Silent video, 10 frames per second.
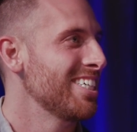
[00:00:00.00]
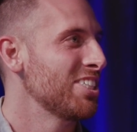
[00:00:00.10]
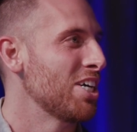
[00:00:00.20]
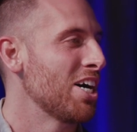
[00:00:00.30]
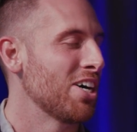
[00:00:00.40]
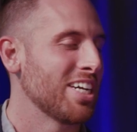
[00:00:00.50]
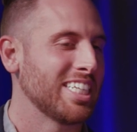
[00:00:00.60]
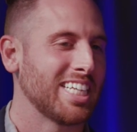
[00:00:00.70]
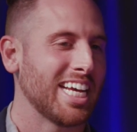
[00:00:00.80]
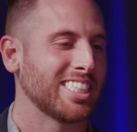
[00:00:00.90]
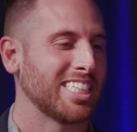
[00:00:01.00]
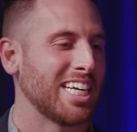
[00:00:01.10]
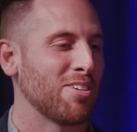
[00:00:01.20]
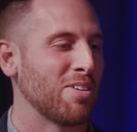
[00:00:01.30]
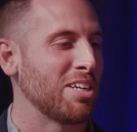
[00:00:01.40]
So he takes it,
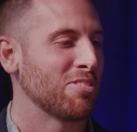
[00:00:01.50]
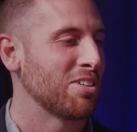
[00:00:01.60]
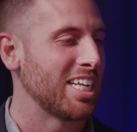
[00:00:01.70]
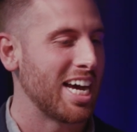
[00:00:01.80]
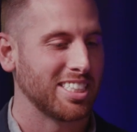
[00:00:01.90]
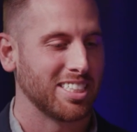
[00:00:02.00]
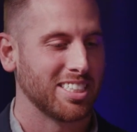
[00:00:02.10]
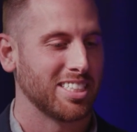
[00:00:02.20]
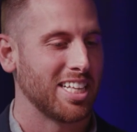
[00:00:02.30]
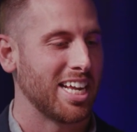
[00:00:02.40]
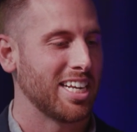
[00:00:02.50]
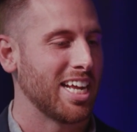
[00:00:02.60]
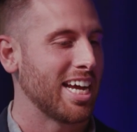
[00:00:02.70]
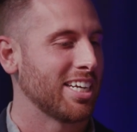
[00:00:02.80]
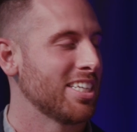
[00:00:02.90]
and what he realizes that
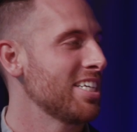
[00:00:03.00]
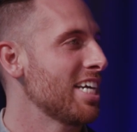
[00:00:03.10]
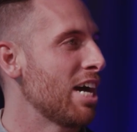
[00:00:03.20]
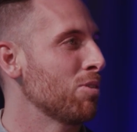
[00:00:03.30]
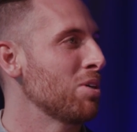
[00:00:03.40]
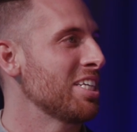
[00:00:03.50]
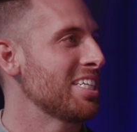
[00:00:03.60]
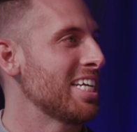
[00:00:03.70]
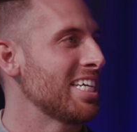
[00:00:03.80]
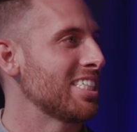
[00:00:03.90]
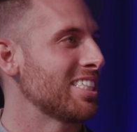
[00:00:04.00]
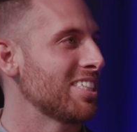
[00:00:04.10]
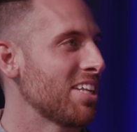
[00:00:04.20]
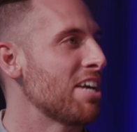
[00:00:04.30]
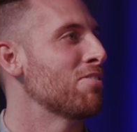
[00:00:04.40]
I'd written
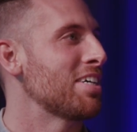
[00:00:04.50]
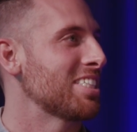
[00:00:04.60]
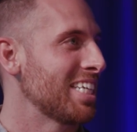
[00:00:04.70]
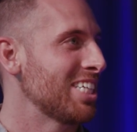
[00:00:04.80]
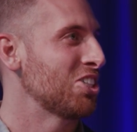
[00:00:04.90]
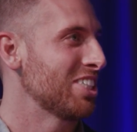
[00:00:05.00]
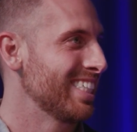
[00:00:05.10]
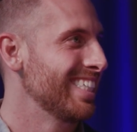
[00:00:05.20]
his letter of resignation.